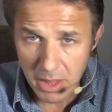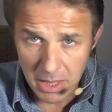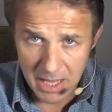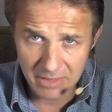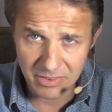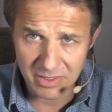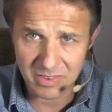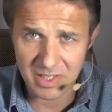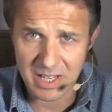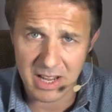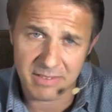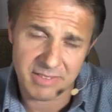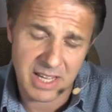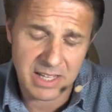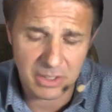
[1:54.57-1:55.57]
as I said,
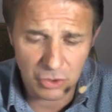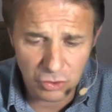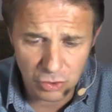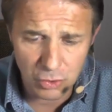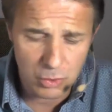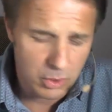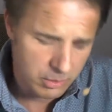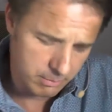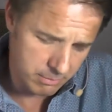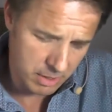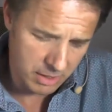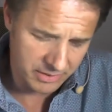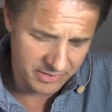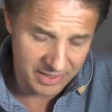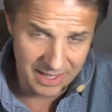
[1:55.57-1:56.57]
I've taken two
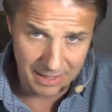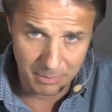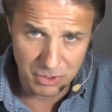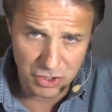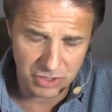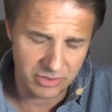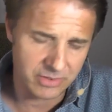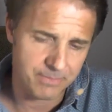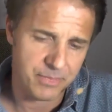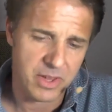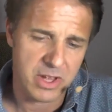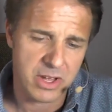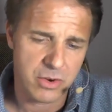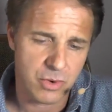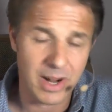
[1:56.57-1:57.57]
master images
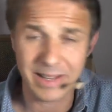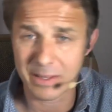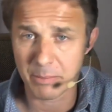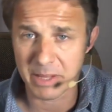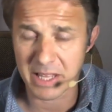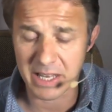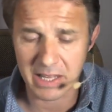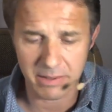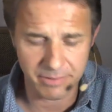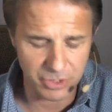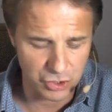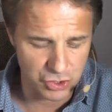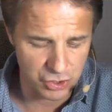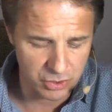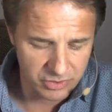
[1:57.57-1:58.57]
right in the beginning of
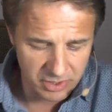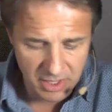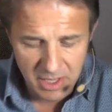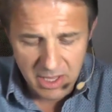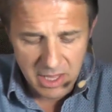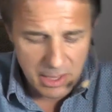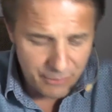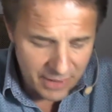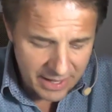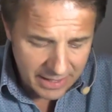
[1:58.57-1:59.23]
the shoot. If I